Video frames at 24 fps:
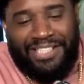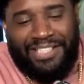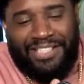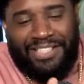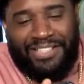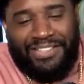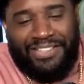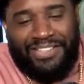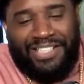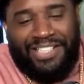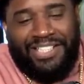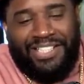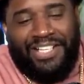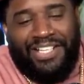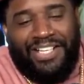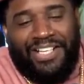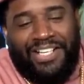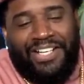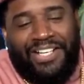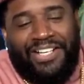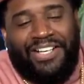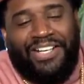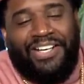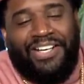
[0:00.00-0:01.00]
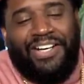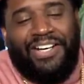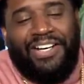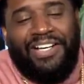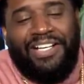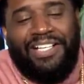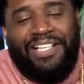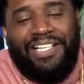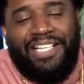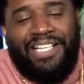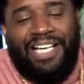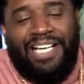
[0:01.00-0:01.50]
hell no.
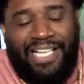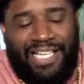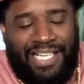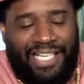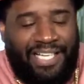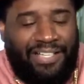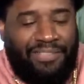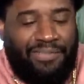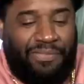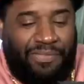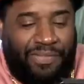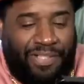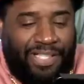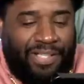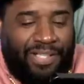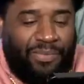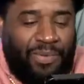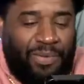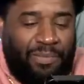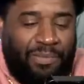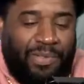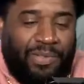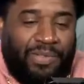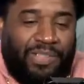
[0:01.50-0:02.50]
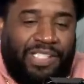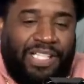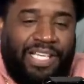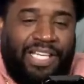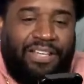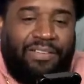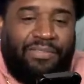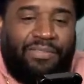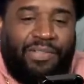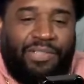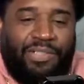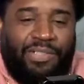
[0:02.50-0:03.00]
All right, fuck it. One more
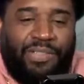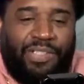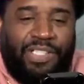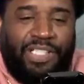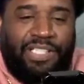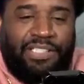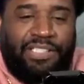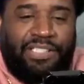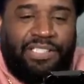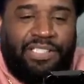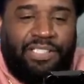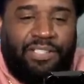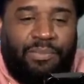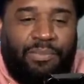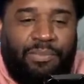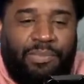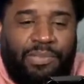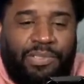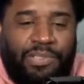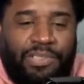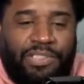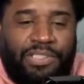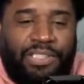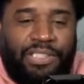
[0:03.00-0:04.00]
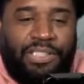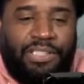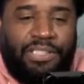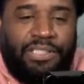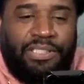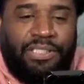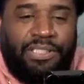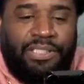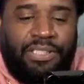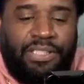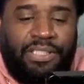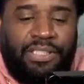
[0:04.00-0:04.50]
thing before you get into your
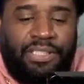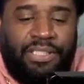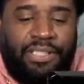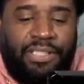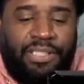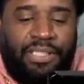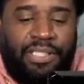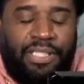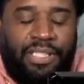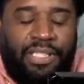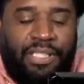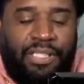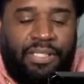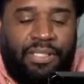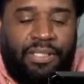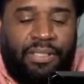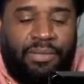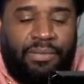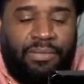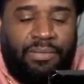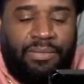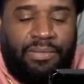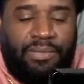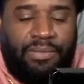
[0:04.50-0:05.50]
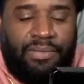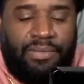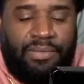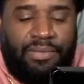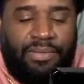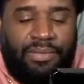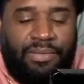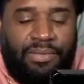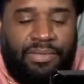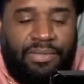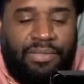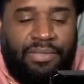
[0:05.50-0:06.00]
bullshit. Um,
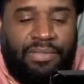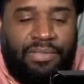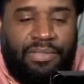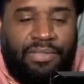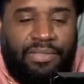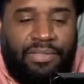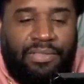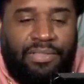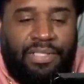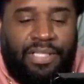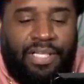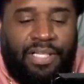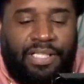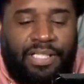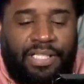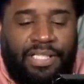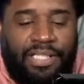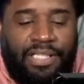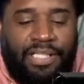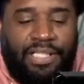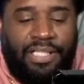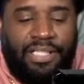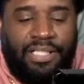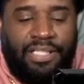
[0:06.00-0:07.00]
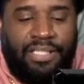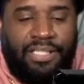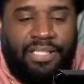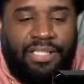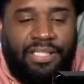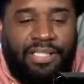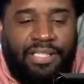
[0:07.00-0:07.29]
Darlene.